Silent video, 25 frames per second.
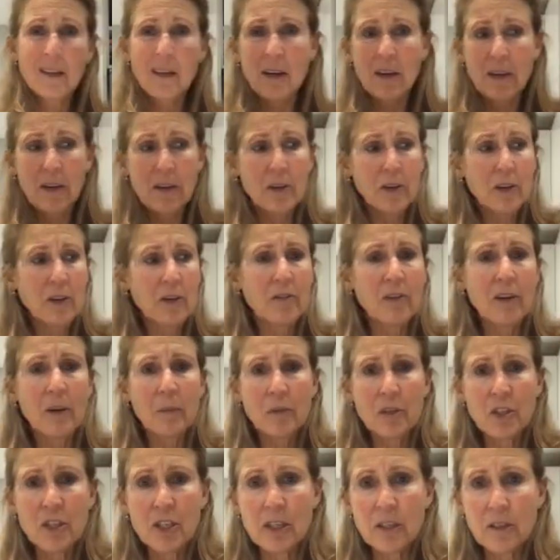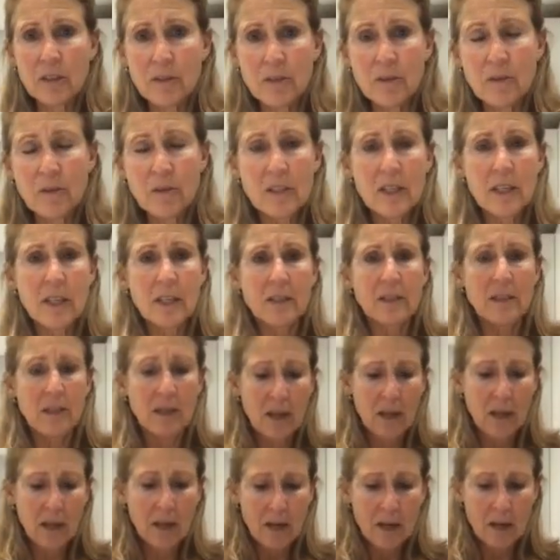Although your Frappuccinos, those things
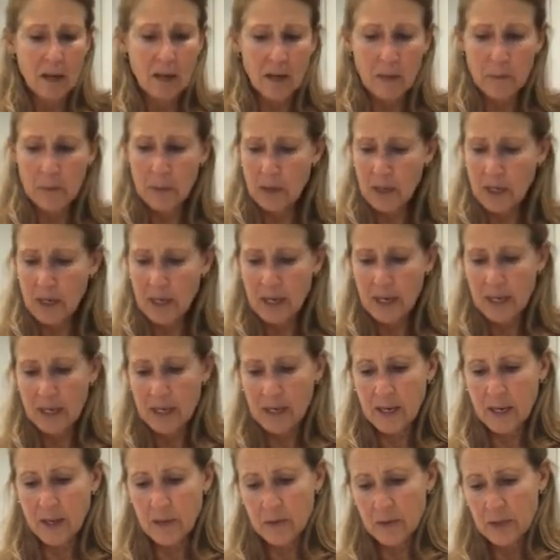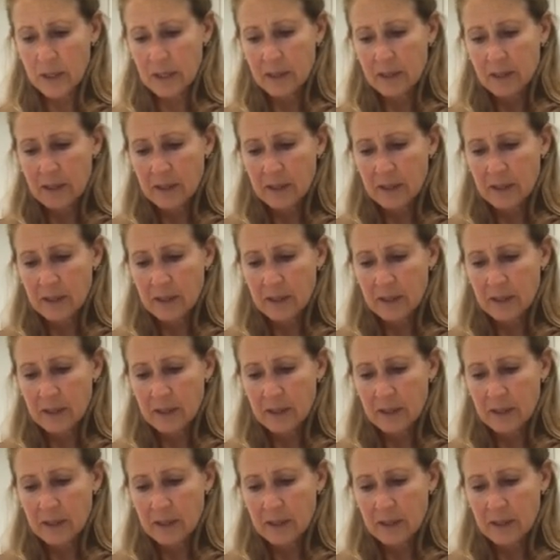are pretty high in calorie